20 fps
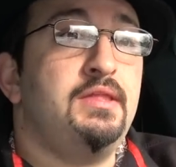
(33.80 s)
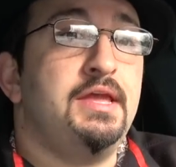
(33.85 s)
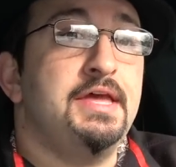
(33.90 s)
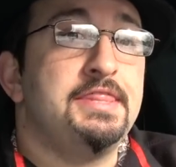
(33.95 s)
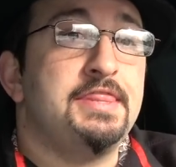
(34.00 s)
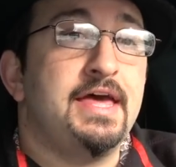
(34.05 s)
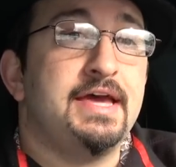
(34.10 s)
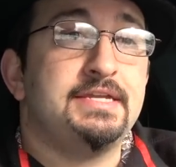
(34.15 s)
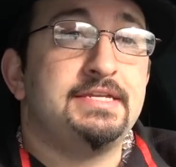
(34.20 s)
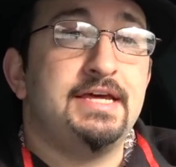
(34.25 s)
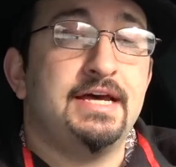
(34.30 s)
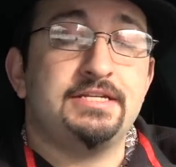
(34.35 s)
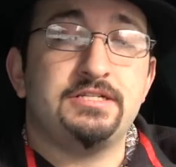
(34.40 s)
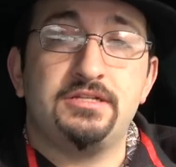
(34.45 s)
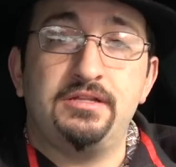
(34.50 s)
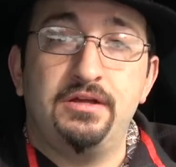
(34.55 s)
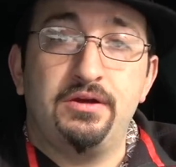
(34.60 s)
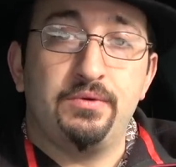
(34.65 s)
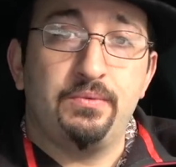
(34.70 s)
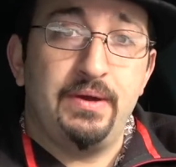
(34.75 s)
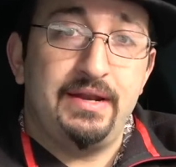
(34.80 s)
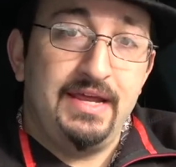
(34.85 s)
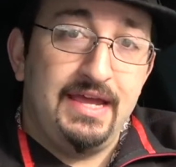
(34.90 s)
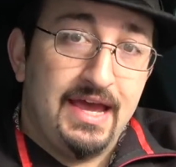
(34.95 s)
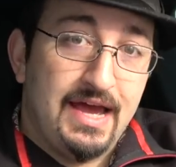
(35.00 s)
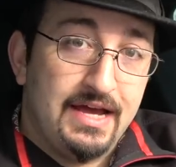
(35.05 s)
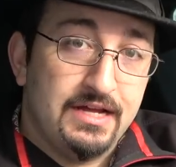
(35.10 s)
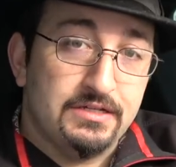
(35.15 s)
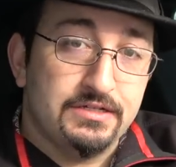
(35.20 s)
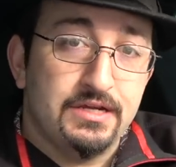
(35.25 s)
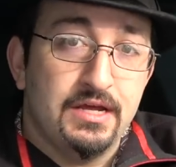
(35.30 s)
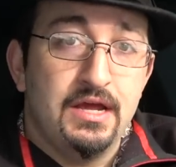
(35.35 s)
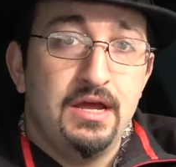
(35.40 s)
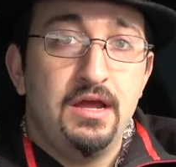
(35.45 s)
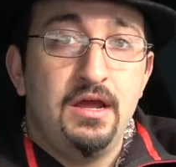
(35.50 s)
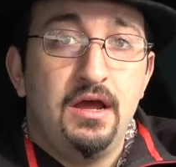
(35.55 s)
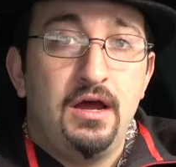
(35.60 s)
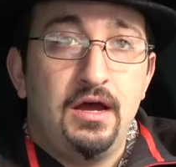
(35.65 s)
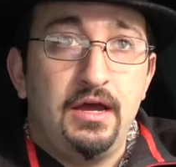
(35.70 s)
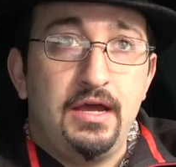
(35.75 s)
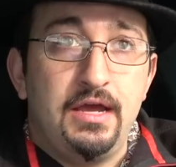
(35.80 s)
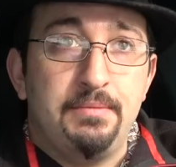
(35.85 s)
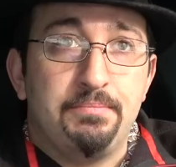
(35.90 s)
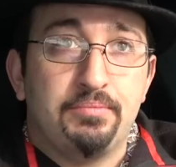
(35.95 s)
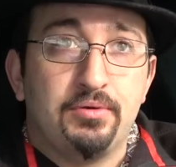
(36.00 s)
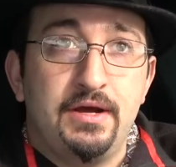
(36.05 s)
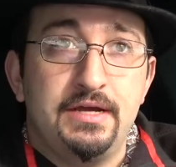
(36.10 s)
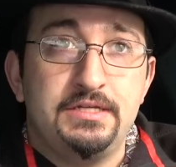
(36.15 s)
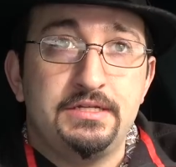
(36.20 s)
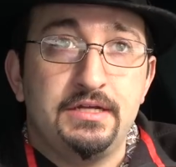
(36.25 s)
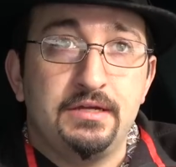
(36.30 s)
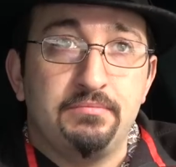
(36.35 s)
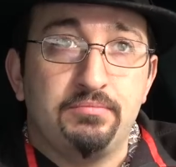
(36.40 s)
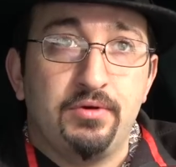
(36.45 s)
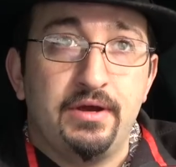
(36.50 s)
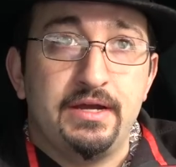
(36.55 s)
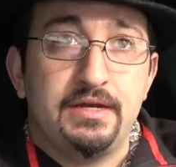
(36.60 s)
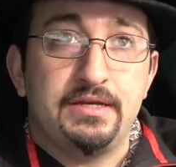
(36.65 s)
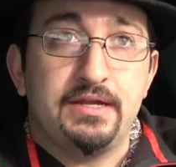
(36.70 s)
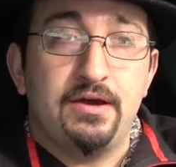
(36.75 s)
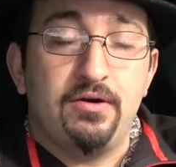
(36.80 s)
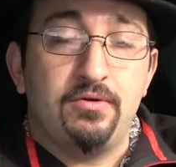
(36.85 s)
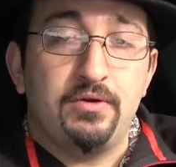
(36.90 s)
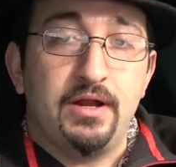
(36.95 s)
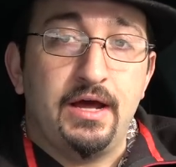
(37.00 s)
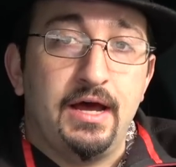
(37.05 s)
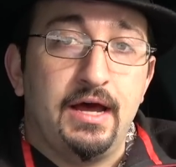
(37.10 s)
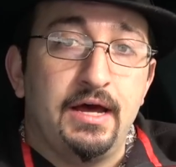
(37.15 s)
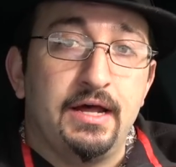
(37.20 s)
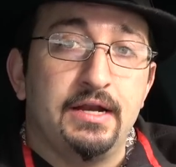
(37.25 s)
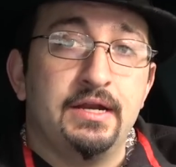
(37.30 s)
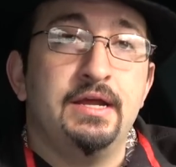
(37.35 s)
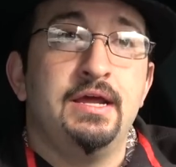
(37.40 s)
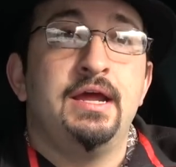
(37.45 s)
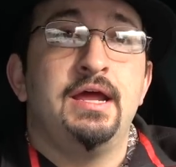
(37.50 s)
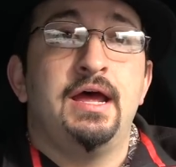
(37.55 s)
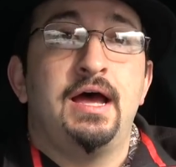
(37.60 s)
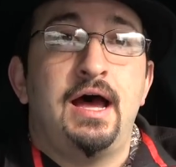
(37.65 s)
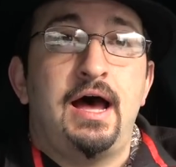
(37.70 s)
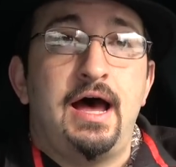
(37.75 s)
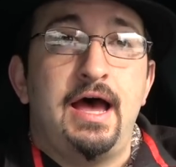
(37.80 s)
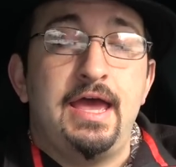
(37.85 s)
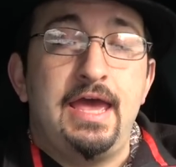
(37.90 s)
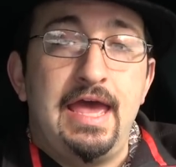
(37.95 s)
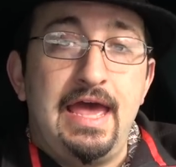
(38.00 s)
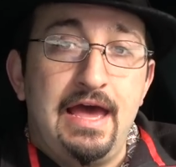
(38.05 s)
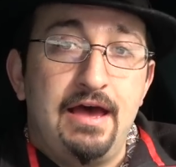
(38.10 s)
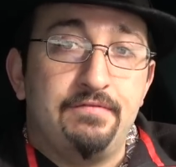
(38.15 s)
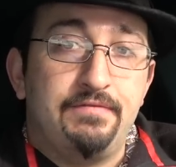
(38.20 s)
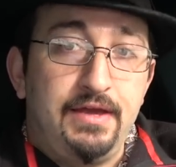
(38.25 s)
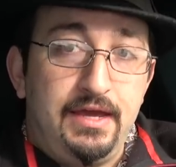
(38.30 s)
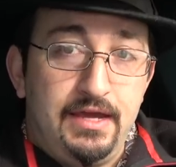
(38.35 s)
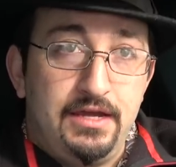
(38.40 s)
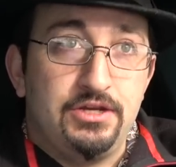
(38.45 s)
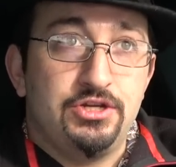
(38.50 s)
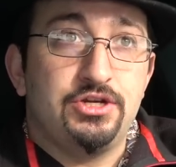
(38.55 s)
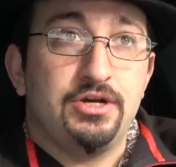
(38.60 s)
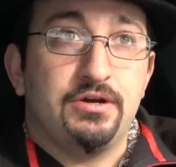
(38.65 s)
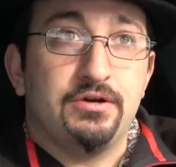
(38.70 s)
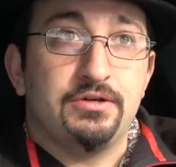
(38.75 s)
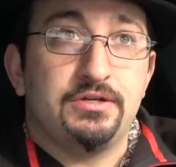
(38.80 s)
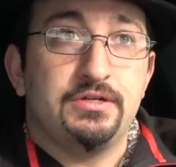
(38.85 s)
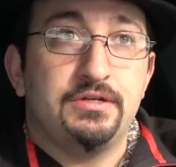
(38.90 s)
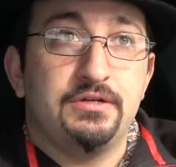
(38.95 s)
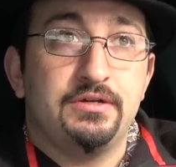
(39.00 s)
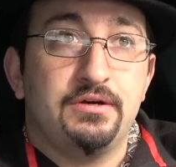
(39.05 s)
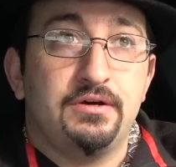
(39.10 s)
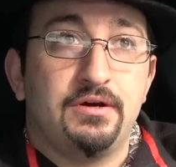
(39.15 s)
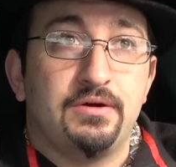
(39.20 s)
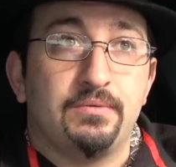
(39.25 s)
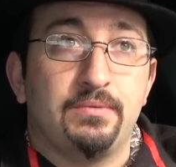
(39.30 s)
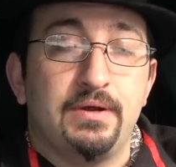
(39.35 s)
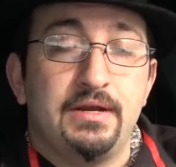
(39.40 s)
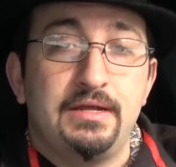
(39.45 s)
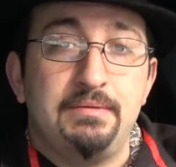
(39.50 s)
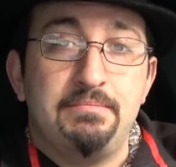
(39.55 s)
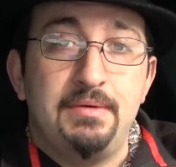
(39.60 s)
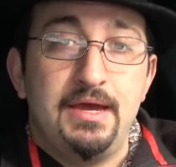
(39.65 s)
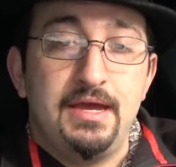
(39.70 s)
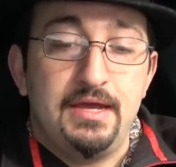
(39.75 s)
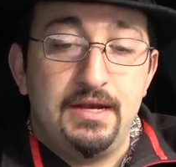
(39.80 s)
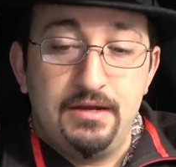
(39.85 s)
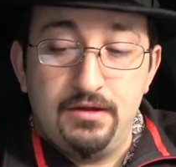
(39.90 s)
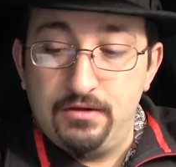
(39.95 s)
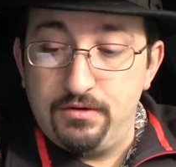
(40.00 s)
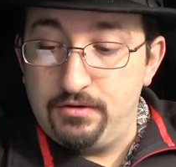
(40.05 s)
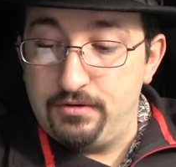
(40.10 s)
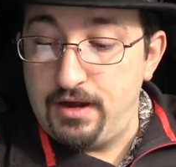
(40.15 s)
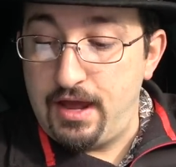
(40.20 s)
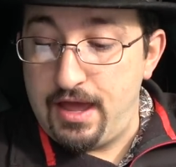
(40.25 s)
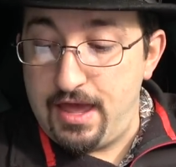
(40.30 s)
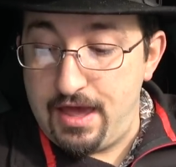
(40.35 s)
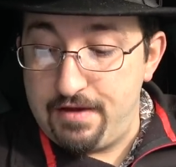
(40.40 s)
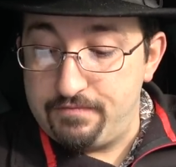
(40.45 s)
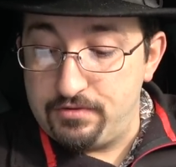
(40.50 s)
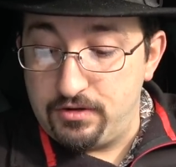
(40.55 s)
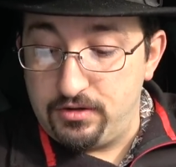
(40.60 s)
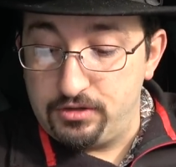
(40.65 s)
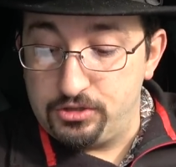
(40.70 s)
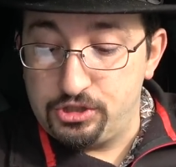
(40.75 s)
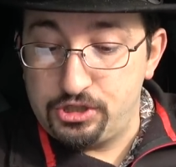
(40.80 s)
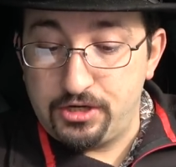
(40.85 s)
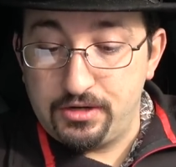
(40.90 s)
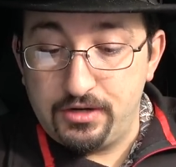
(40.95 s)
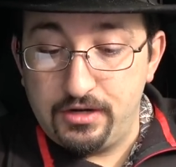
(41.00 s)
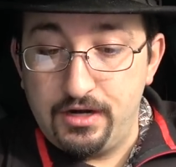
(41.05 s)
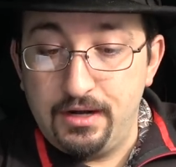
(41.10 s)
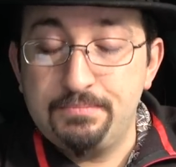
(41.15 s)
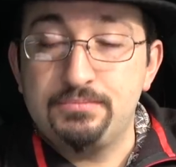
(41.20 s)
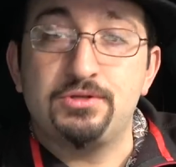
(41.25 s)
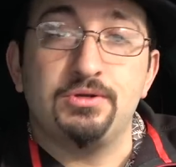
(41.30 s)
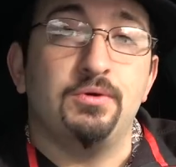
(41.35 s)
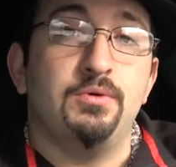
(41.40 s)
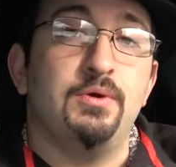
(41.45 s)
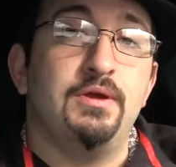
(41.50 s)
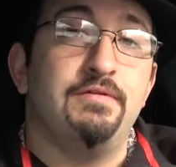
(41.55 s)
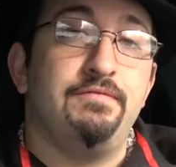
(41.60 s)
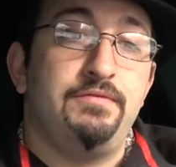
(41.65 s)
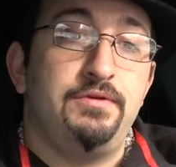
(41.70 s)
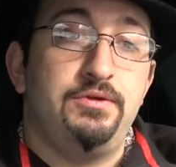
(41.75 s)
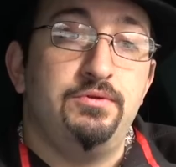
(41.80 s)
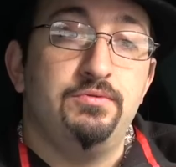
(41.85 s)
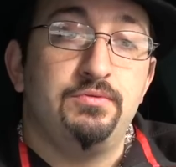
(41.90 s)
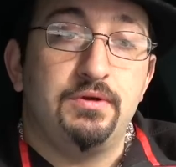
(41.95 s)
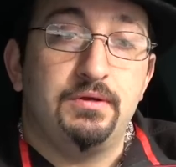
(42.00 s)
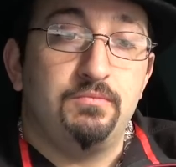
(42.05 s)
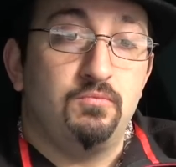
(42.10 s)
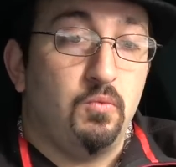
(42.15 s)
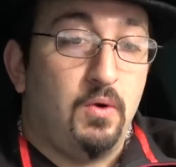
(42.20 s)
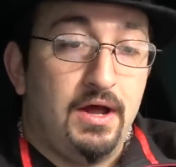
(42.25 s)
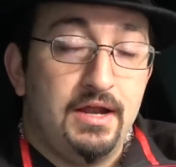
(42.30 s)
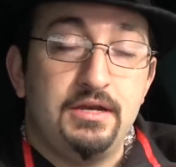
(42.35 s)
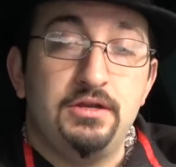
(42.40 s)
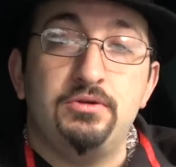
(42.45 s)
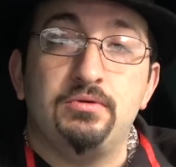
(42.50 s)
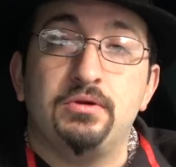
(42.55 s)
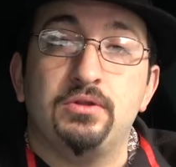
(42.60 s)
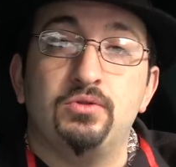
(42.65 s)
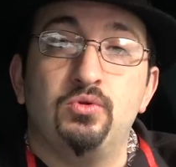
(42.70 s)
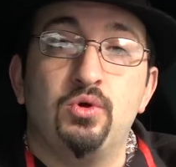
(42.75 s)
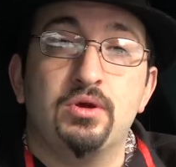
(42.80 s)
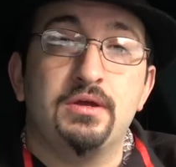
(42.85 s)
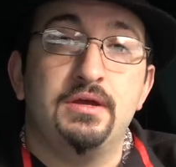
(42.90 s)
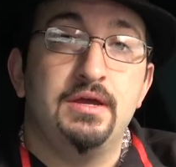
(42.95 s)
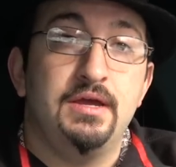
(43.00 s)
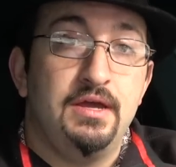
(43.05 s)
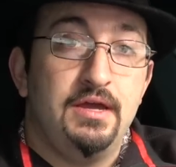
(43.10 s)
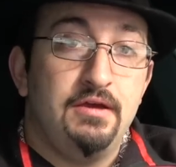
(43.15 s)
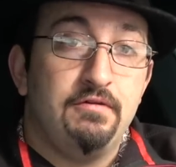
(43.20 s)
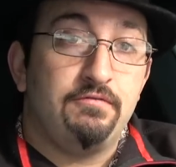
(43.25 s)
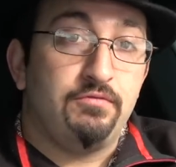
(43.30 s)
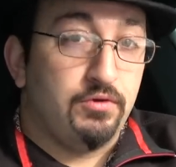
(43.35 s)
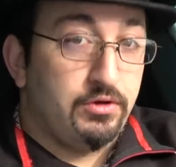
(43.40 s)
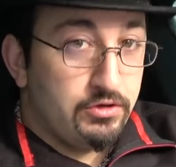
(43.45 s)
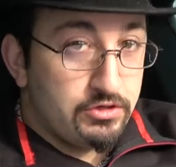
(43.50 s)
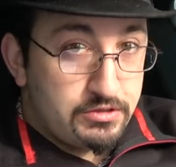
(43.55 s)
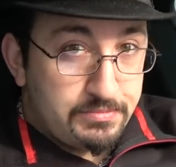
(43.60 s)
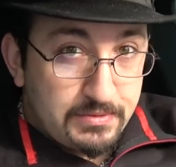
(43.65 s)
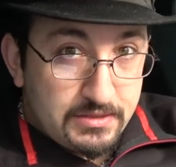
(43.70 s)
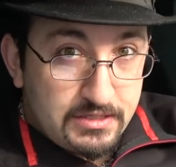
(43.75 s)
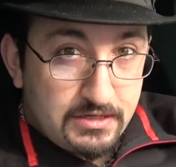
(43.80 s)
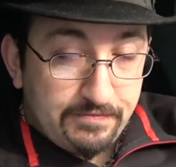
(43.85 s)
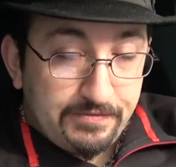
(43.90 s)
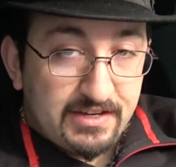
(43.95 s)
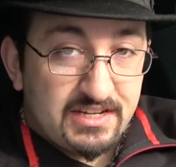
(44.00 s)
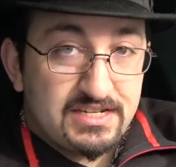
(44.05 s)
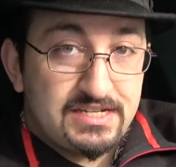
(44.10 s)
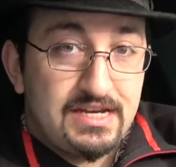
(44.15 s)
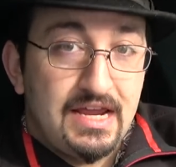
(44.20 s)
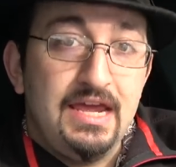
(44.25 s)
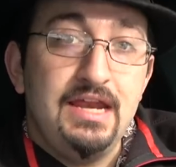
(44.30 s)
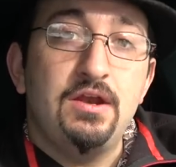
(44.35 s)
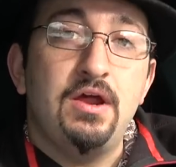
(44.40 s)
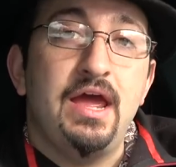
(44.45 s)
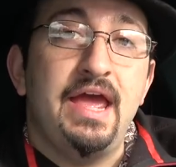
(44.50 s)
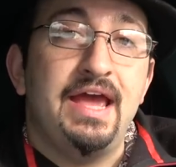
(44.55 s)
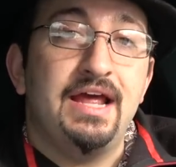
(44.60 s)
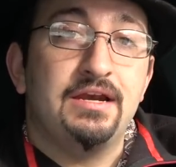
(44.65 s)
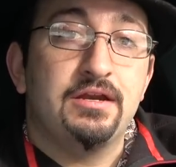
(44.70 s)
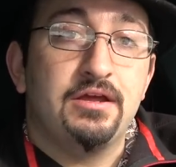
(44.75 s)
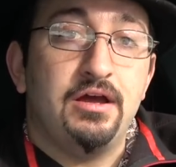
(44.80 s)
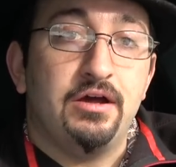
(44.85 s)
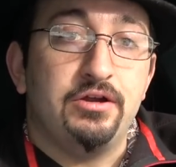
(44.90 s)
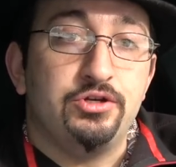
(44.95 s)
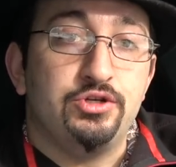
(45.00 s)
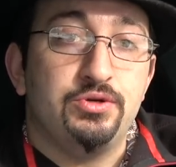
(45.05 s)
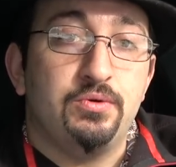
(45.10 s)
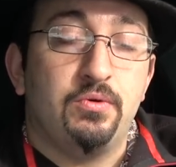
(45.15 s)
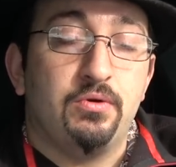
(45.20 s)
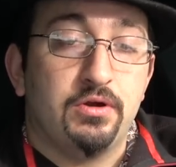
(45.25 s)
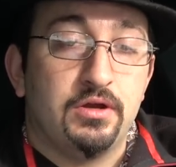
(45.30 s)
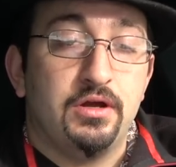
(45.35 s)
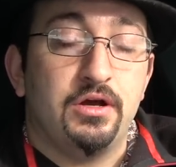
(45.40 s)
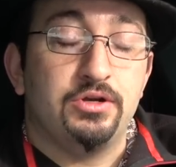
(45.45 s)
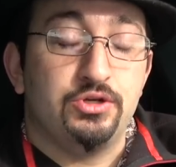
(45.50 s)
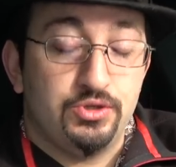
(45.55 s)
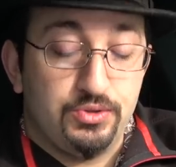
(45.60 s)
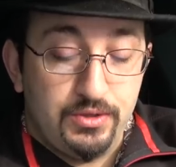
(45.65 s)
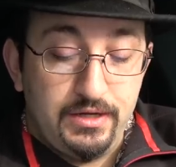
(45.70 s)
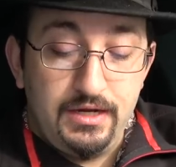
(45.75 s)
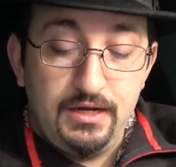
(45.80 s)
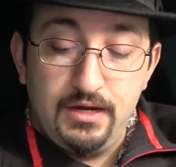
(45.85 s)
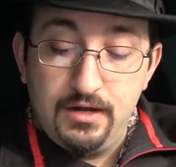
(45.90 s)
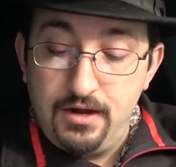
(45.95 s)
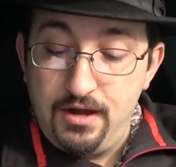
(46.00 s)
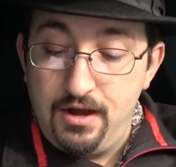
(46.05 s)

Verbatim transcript: that Tesla already has a pricing breakdown on, I have a chart already made, or I have it all charted up. So if you want, you can look for your specific state and country or country